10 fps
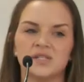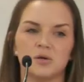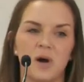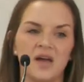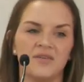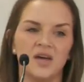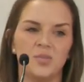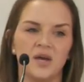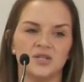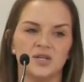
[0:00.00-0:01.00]
And so I've
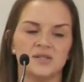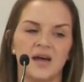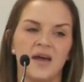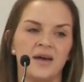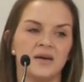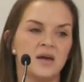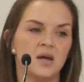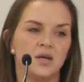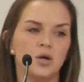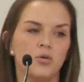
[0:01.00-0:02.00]
had patients, I had,
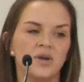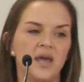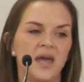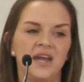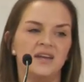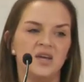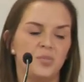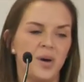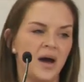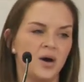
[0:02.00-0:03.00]
you know, an
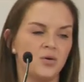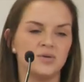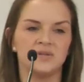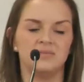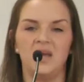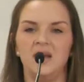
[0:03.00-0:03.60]
80-pound,